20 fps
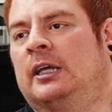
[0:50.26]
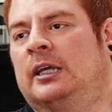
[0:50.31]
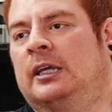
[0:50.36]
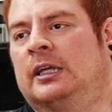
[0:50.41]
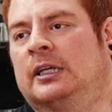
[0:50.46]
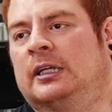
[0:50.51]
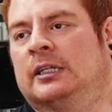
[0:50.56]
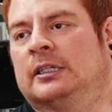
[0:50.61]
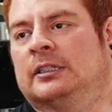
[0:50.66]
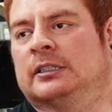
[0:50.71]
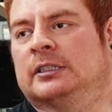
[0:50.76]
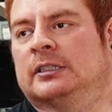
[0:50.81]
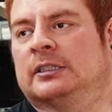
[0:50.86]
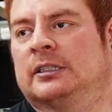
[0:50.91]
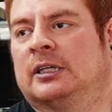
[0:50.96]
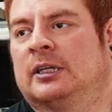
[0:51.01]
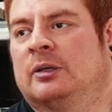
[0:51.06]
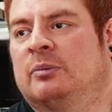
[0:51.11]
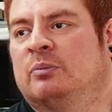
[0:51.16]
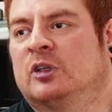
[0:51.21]
And
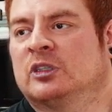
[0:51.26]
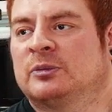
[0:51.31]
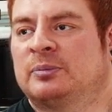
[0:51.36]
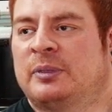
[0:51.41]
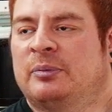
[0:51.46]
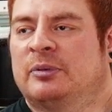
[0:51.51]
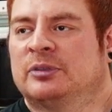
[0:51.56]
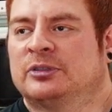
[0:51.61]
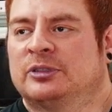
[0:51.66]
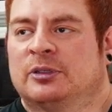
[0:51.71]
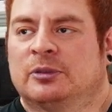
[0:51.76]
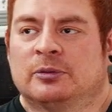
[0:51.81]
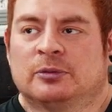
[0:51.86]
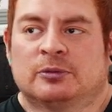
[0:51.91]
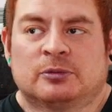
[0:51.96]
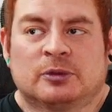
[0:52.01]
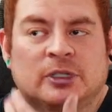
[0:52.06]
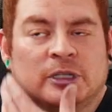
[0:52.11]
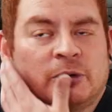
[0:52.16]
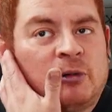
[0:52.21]
most people don't
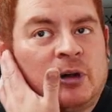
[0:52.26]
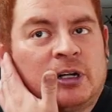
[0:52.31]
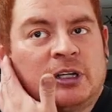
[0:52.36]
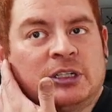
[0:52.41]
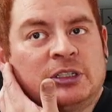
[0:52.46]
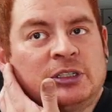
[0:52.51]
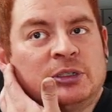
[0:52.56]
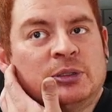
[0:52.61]
really want to